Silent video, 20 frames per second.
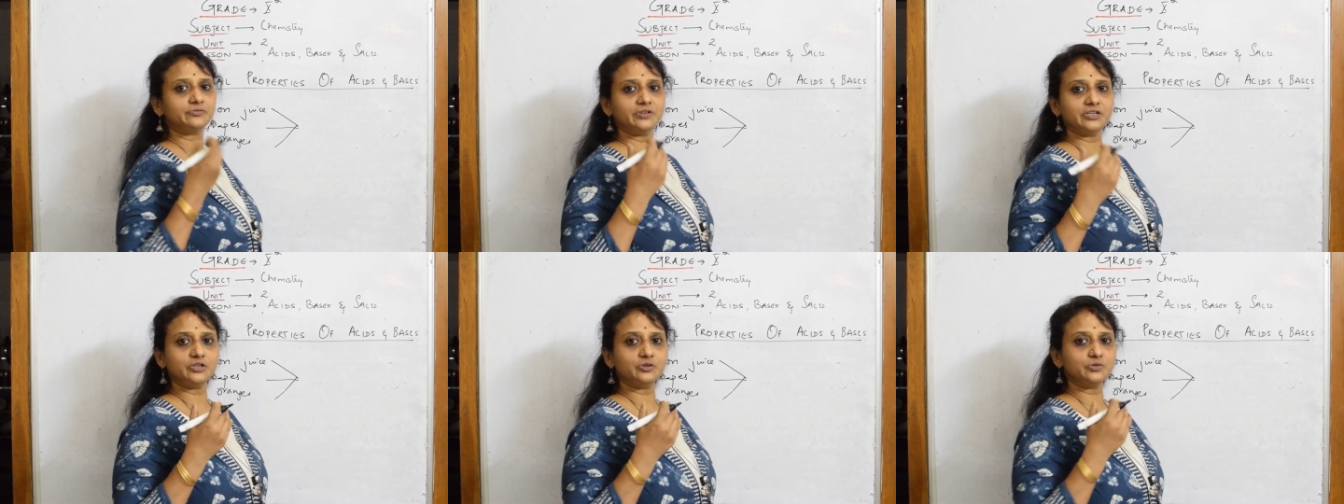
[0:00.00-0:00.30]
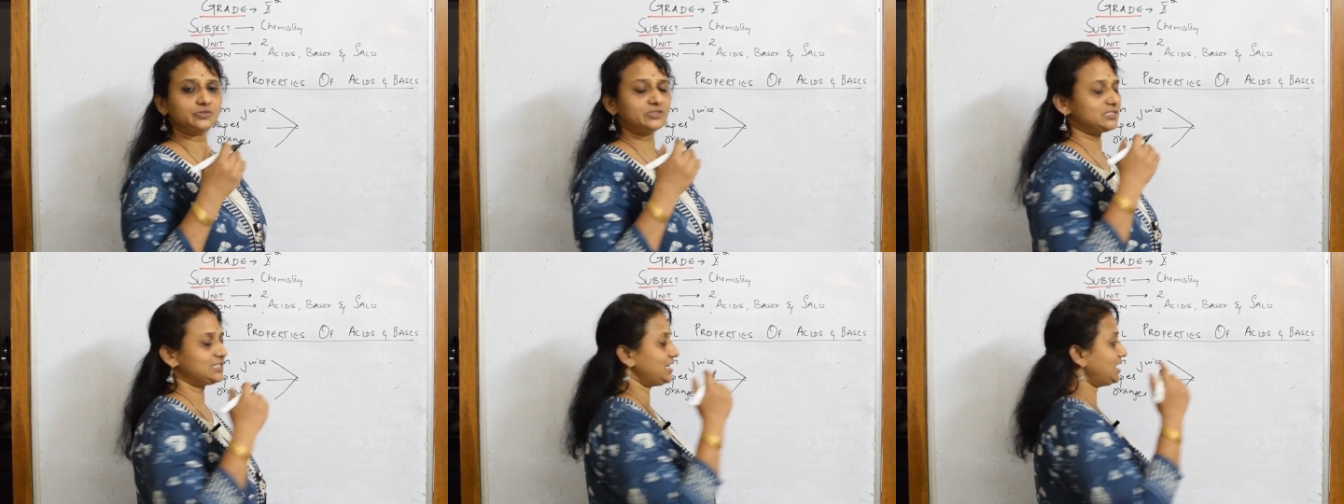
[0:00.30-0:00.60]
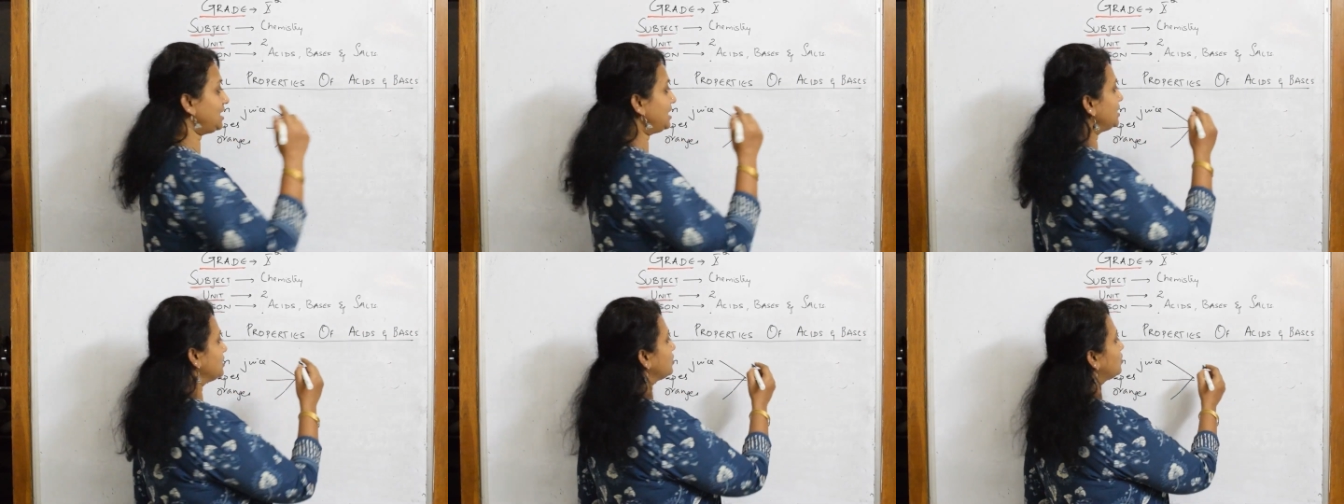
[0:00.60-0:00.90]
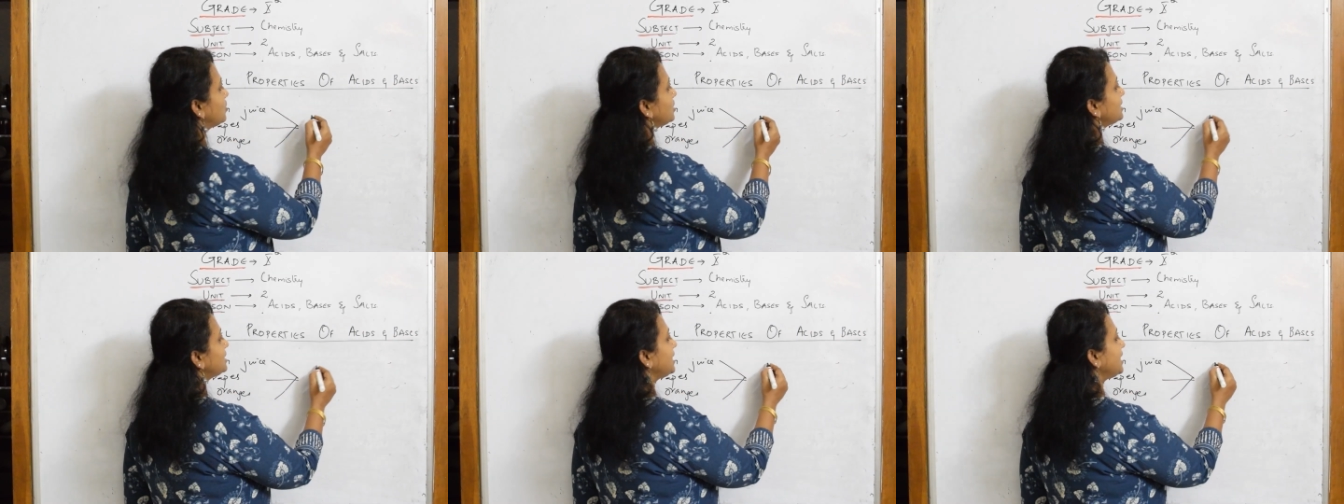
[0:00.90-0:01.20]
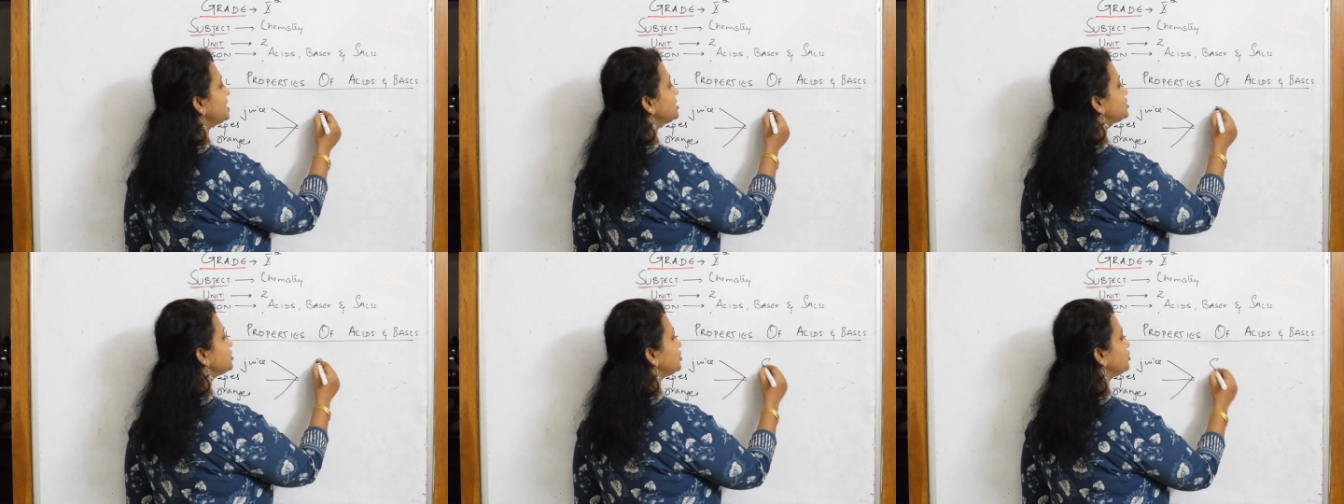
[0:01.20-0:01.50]
when you see what
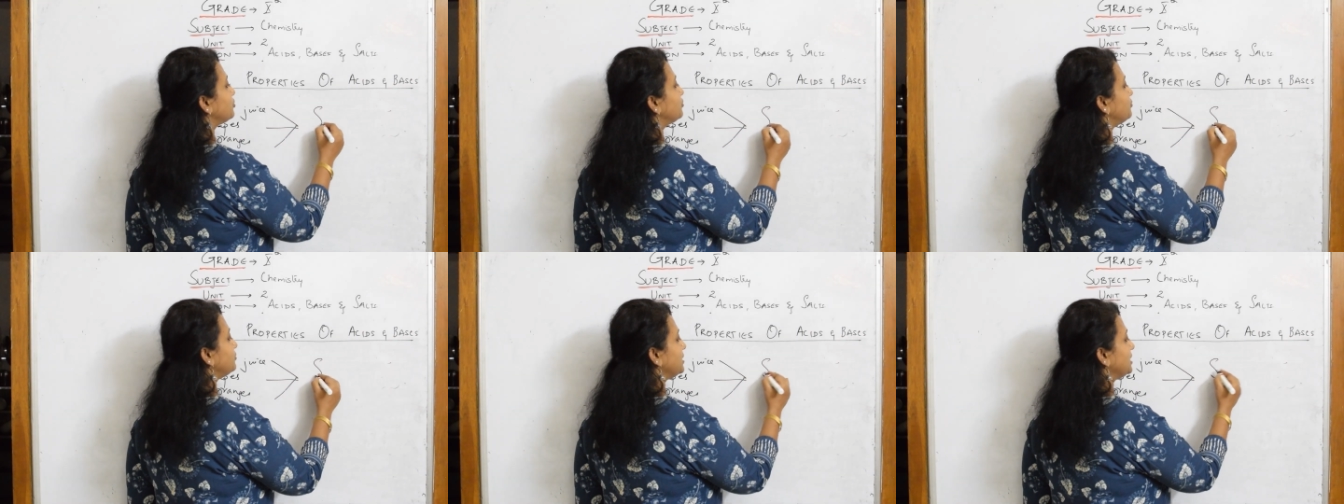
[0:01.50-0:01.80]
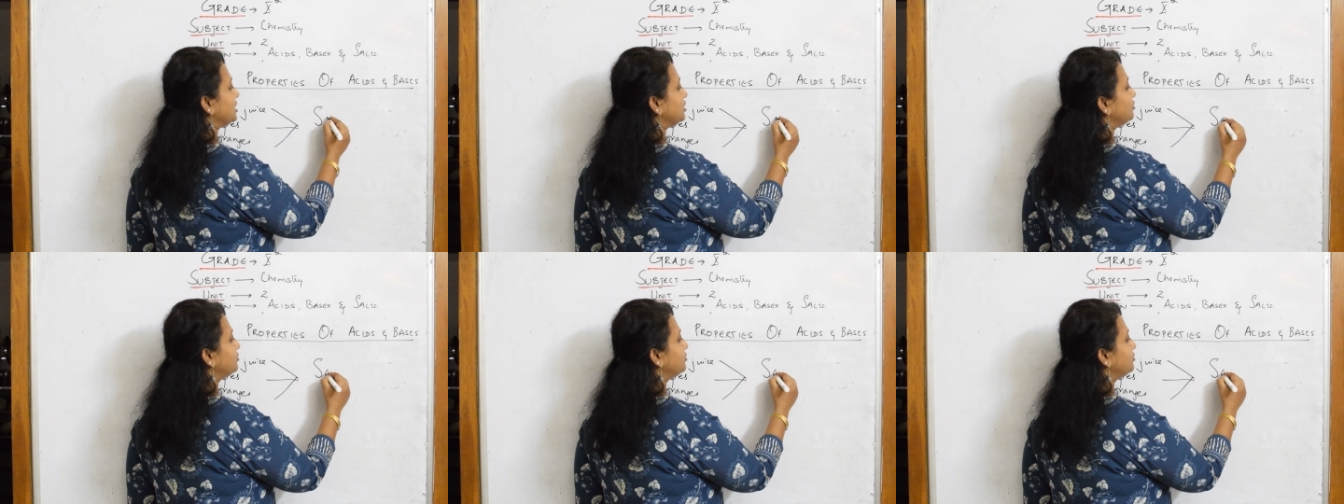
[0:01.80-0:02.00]
taste do you feel